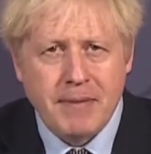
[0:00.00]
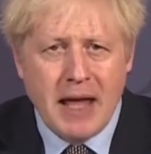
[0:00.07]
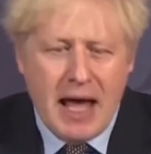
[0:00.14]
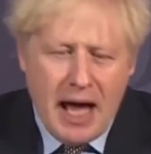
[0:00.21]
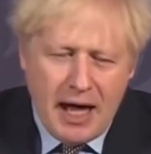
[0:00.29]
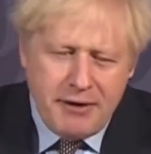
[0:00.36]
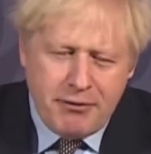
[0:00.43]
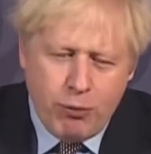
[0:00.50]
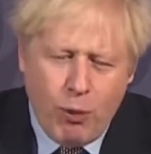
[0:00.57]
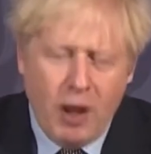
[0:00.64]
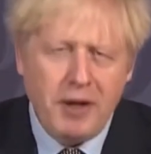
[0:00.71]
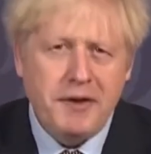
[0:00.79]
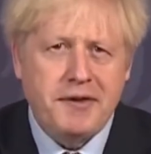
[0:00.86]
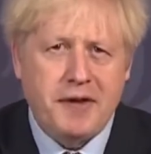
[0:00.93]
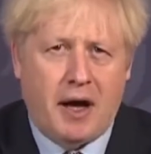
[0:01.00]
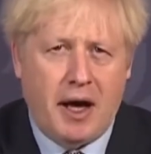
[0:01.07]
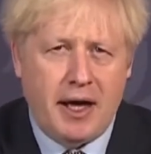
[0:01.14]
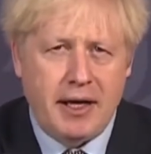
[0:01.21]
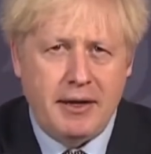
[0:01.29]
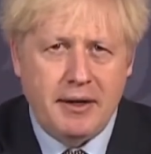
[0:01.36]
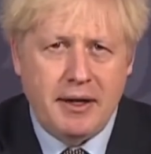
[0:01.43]
And if one
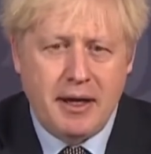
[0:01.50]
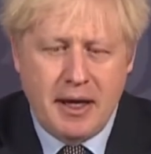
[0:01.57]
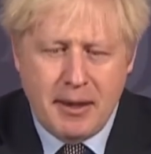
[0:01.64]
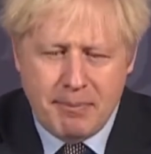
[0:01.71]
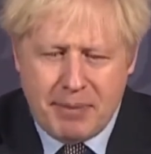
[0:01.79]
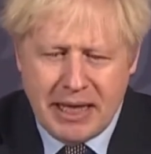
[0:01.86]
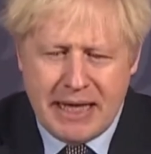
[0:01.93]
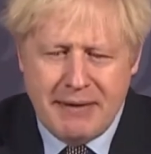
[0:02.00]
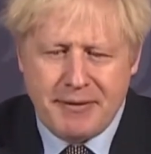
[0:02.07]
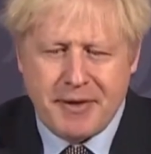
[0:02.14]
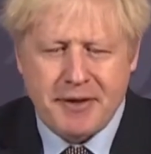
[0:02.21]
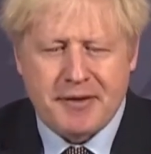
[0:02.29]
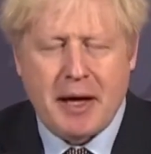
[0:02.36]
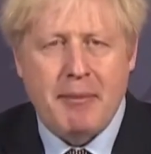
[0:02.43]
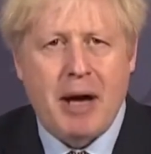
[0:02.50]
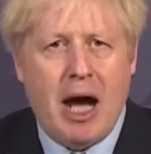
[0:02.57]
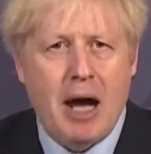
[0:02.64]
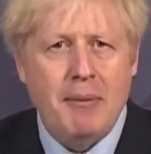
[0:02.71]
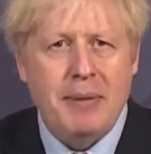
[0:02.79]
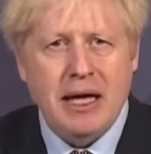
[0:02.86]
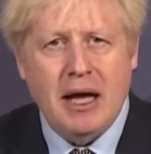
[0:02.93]
side believes it's somehow
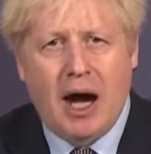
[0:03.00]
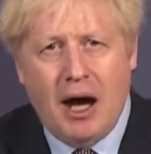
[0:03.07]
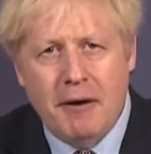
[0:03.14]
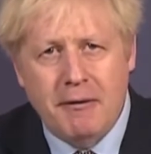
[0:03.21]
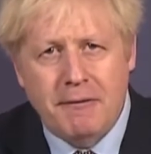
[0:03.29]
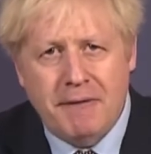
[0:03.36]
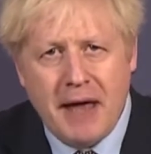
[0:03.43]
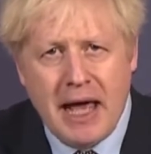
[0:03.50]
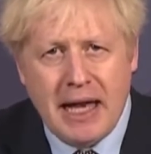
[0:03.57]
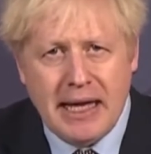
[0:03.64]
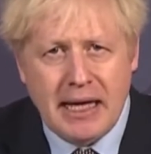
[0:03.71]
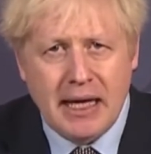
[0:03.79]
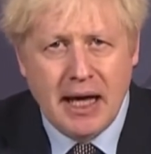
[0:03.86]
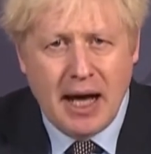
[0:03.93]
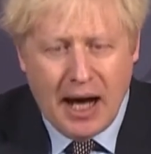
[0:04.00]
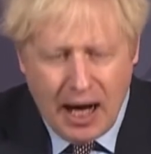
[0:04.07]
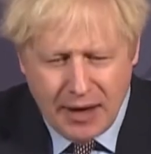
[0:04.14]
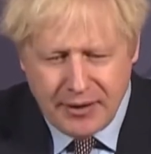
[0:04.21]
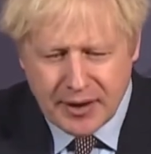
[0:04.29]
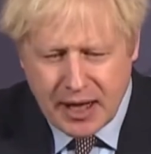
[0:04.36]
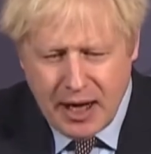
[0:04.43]
being unfairly
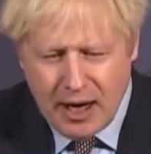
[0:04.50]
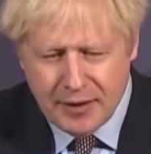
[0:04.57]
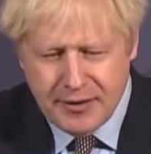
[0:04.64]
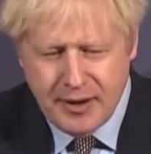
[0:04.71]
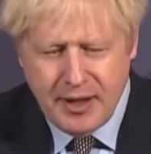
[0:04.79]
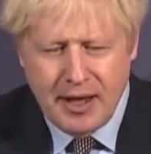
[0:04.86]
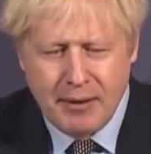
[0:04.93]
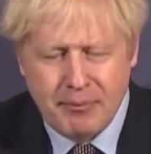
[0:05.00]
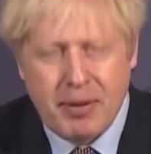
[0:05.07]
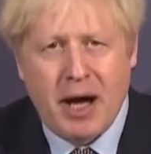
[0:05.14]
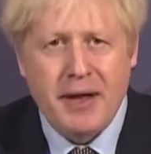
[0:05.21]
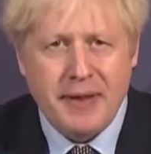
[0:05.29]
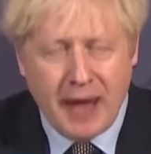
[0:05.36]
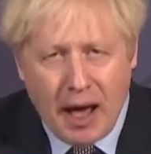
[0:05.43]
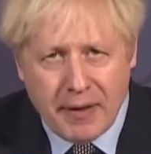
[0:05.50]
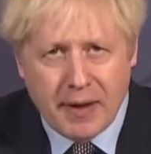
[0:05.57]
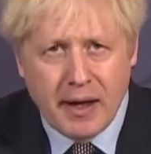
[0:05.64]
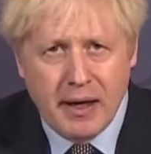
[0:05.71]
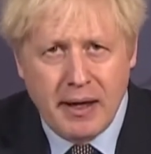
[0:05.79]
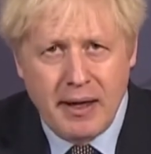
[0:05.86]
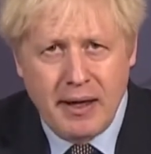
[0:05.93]
undercut by the other,
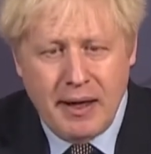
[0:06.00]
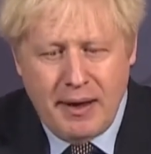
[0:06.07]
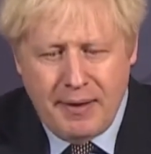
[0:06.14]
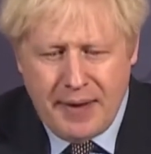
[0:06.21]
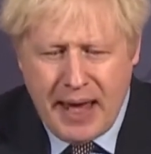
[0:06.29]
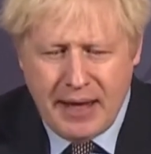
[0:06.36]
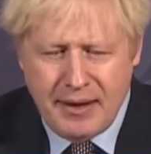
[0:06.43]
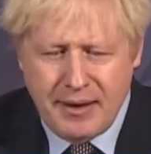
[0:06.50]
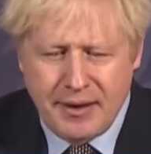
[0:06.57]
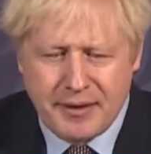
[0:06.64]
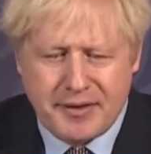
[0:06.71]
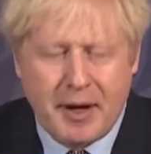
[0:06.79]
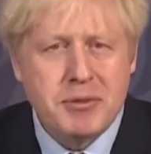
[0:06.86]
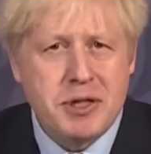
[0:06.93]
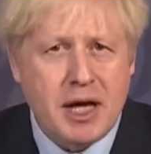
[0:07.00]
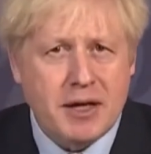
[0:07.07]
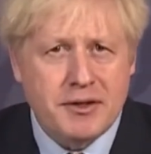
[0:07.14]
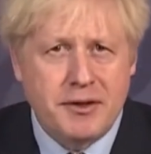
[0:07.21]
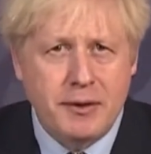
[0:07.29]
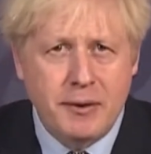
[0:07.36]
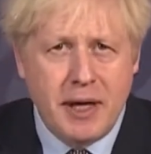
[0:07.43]
then subject
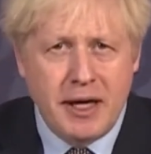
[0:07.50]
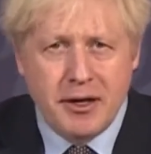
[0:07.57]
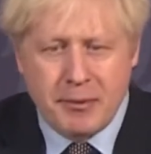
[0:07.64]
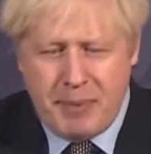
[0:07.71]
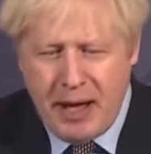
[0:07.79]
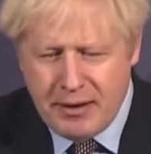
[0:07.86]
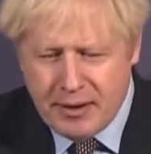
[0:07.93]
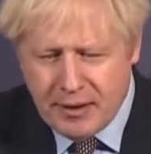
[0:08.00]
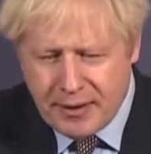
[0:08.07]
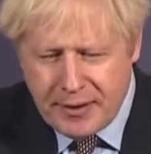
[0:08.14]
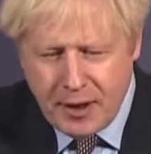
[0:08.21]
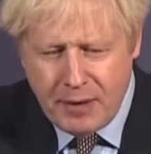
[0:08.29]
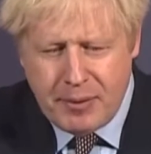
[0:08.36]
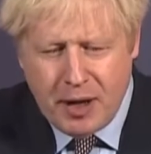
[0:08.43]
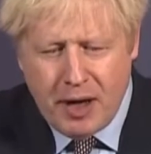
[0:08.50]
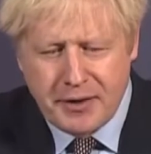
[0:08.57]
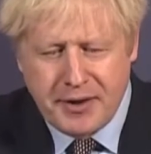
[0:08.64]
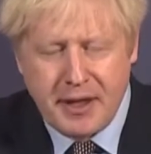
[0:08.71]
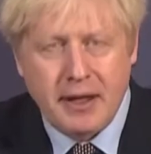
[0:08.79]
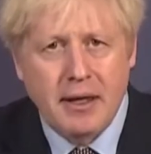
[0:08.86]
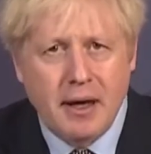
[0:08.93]
to independent
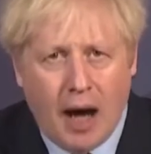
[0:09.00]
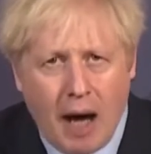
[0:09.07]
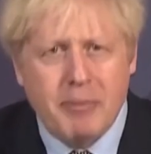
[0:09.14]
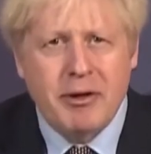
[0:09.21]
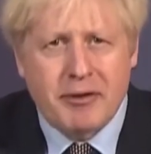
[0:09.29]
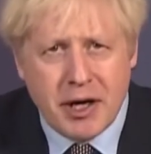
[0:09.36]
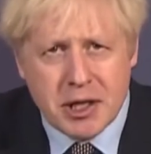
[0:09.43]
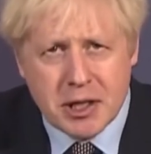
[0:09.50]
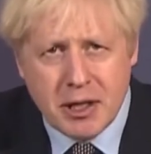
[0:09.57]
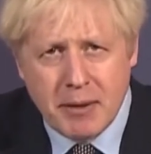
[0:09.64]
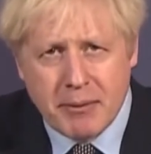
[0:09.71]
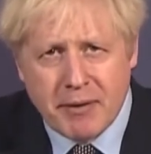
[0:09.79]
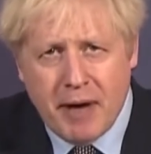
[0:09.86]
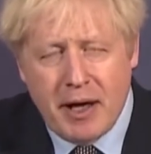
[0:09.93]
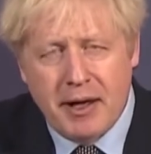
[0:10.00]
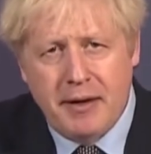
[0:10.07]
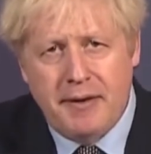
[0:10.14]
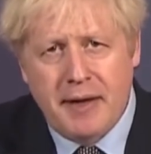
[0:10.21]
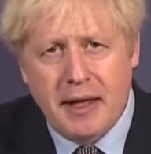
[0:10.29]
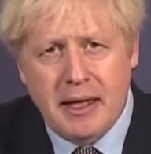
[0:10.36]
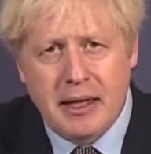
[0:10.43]
third-party arbitration, and provided
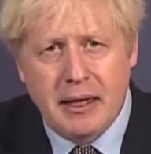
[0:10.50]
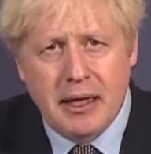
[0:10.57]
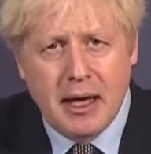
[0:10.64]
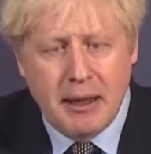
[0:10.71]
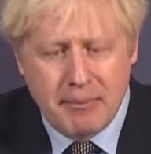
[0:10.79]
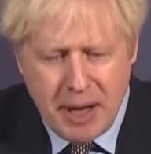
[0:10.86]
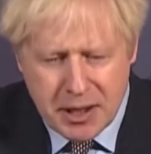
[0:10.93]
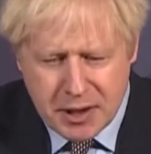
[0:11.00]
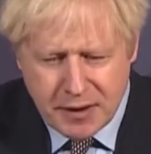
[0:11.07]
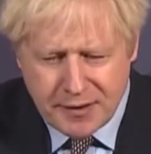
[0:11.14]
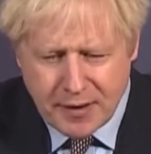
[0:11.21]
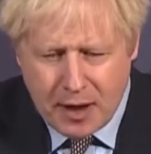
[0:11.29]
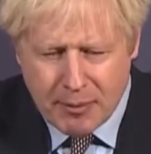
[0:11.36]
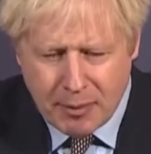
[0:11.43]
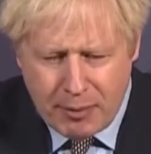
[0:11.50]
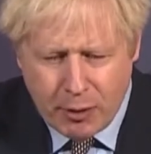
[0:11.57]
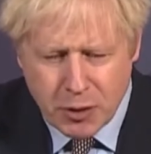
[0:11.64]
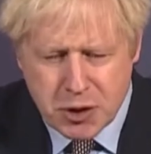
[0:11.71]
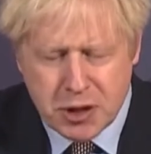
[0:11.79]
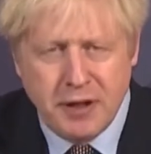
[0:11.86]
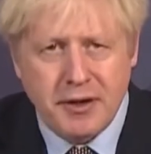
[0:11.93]
the measures are
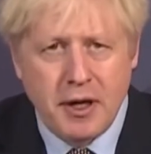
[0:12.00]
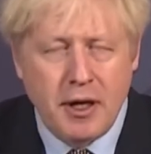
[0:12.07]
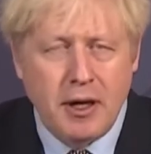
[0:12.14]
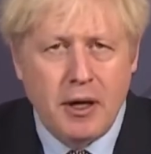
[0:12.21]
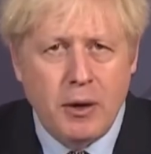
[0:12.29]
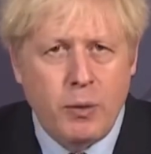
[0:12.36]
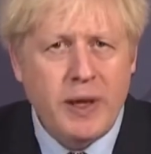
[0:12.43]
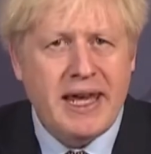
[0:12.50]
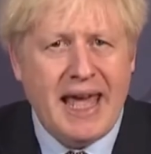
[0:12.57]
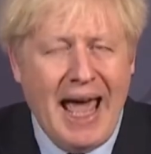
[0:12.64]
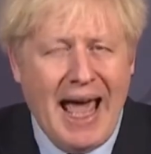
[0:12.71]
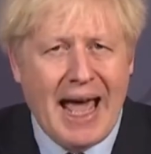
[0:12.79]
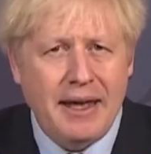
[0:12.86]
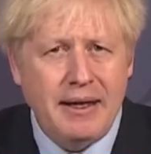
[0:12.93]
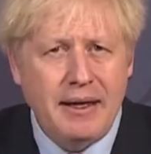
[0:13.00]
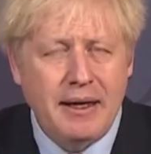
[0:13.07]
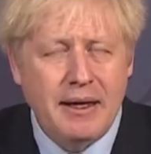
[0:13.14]
proportionate, we can,